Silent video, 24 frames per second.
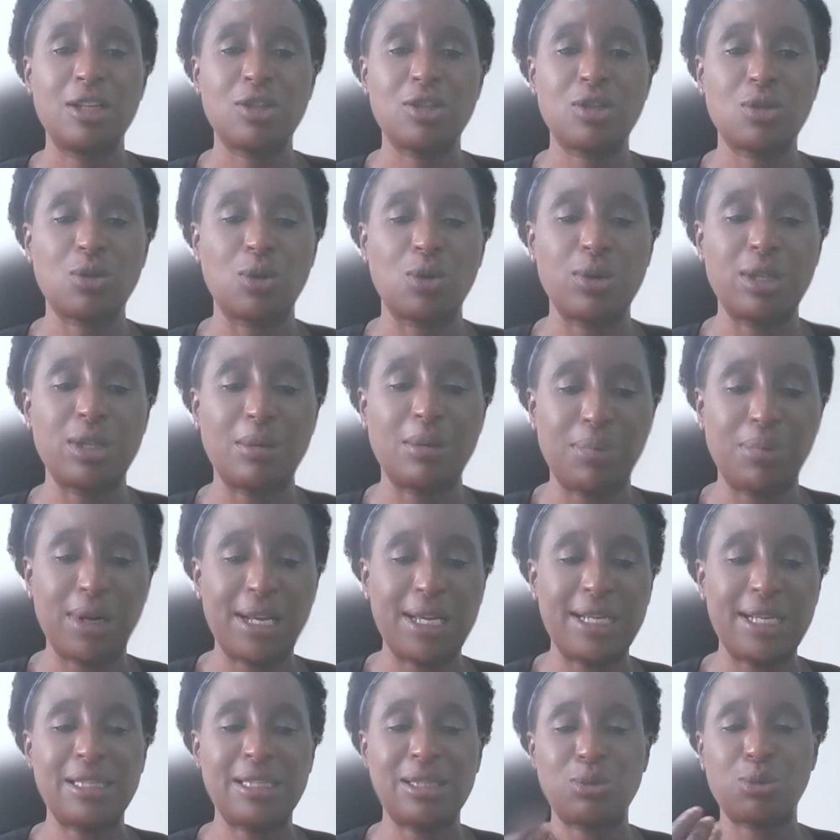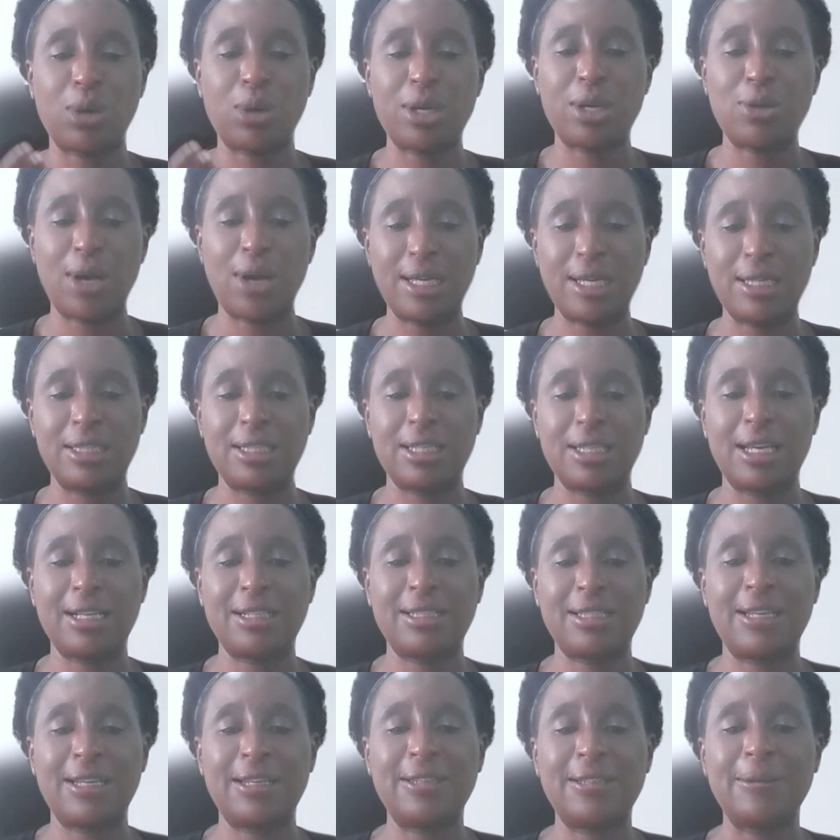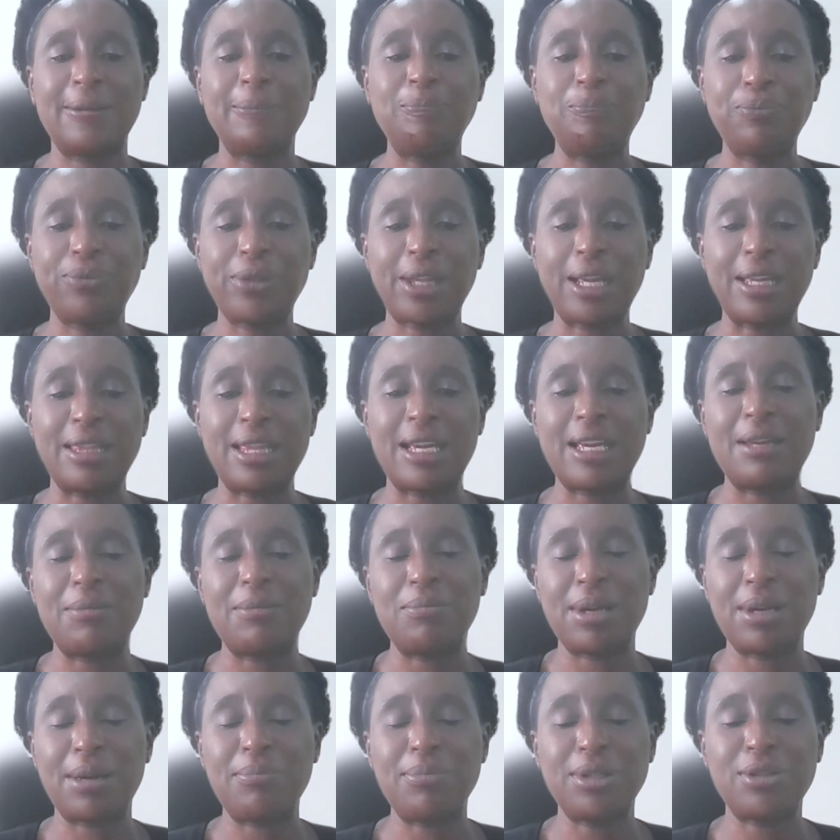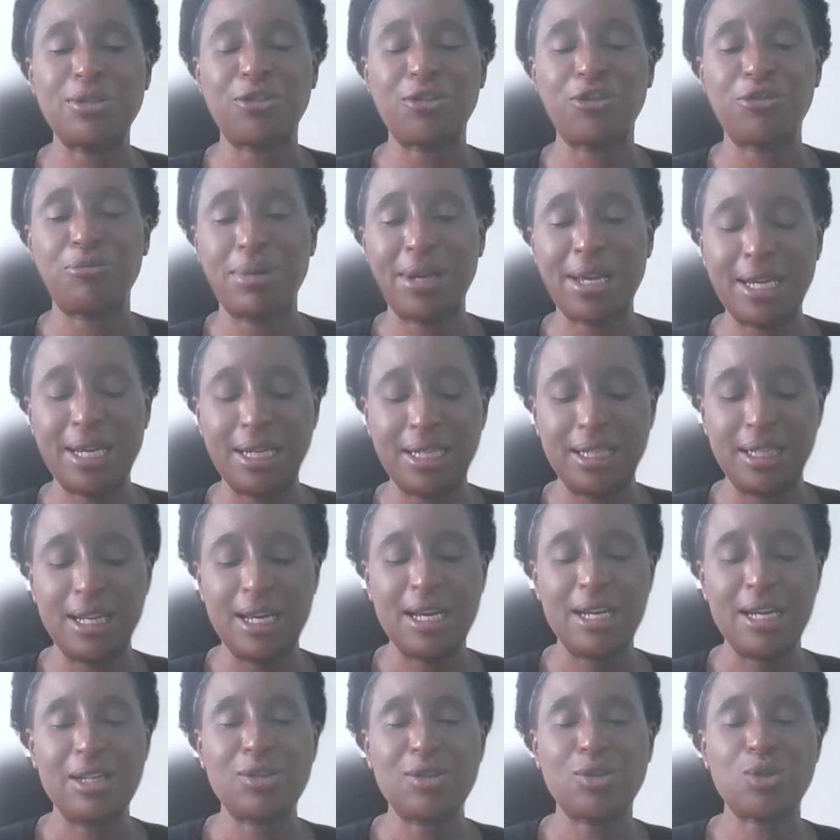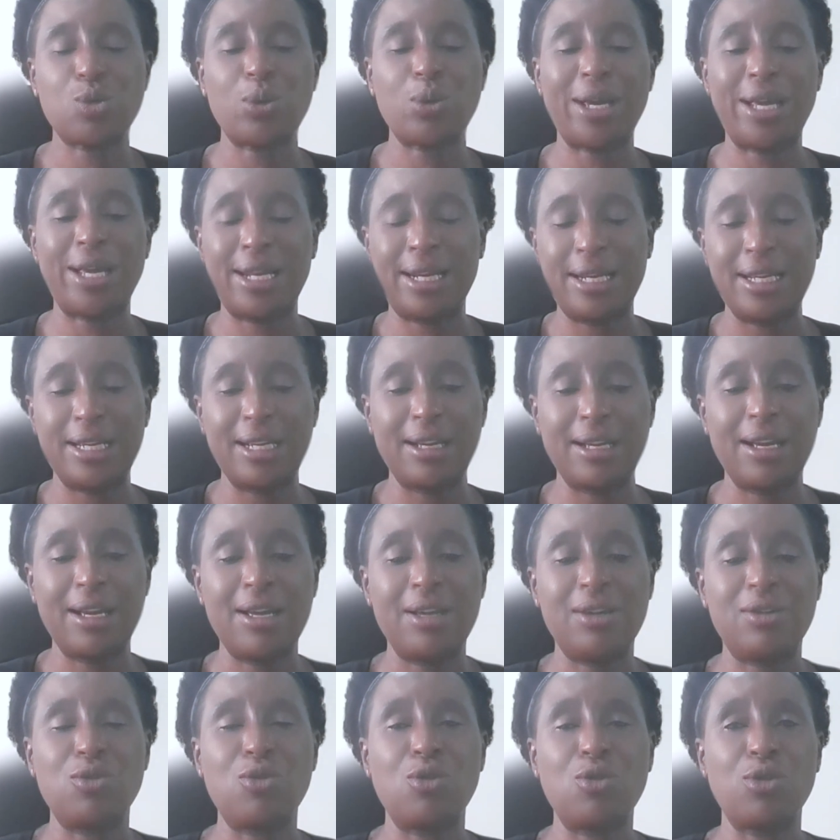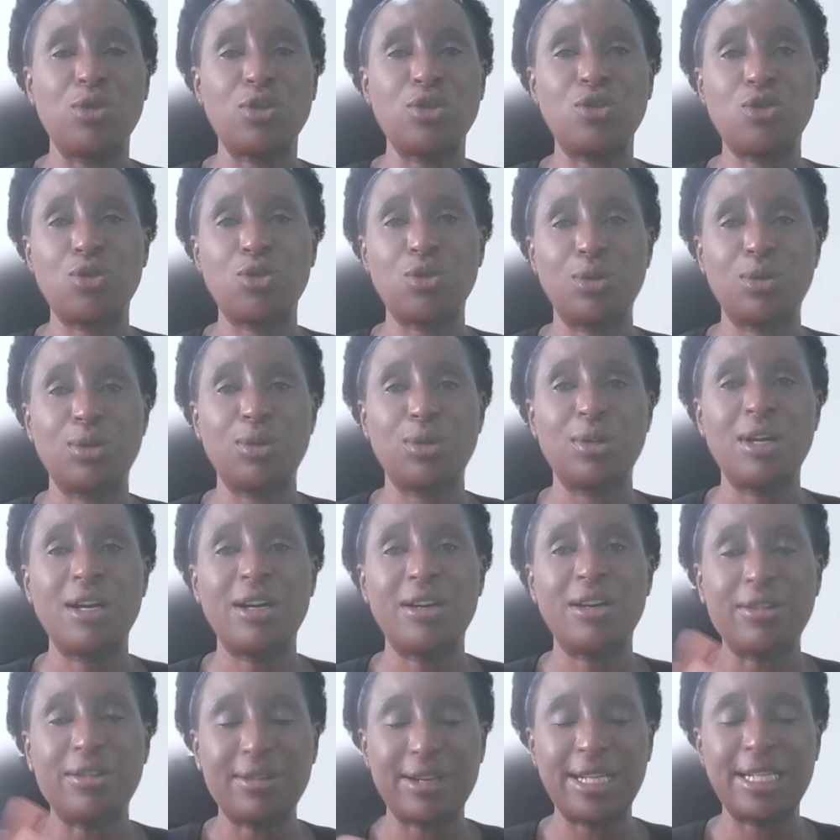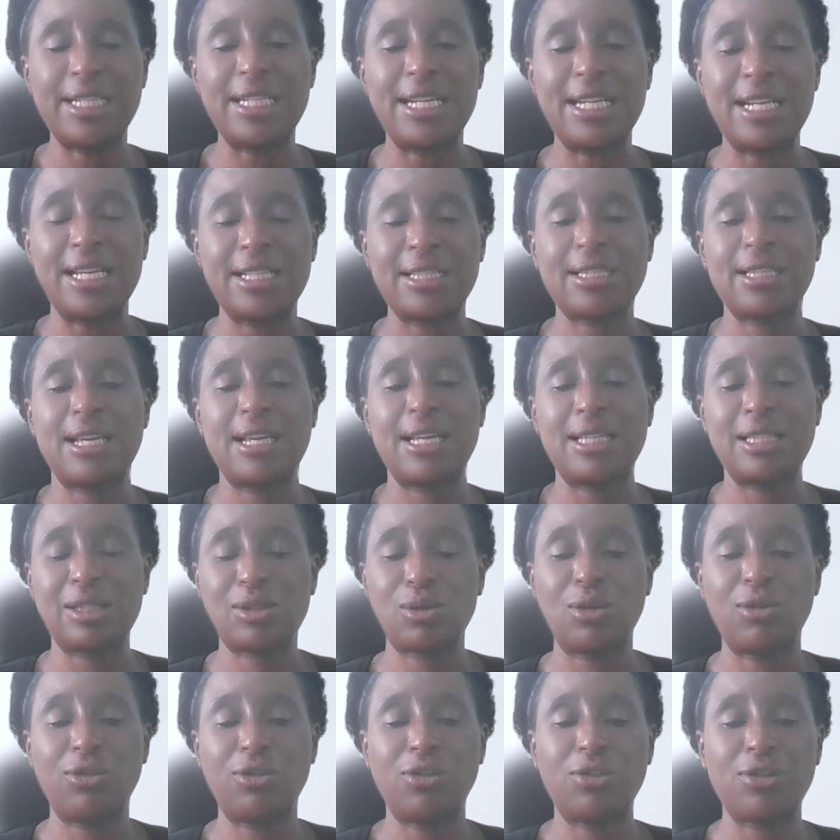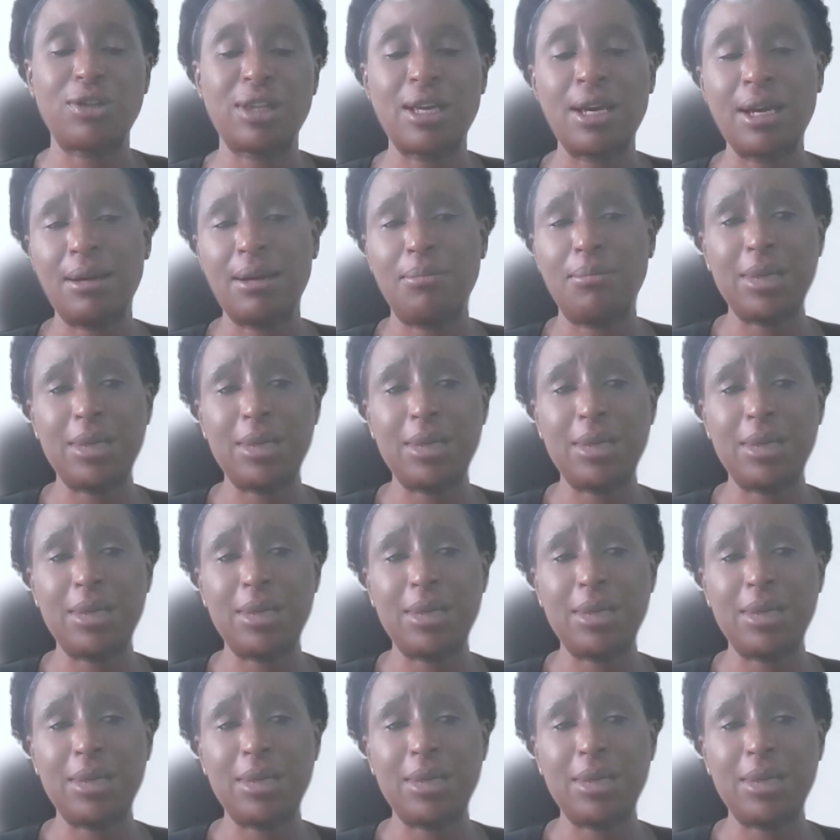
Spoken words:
So the place where you are injected, there can be a bit of pain, swelling, nodule, redness, and so forth.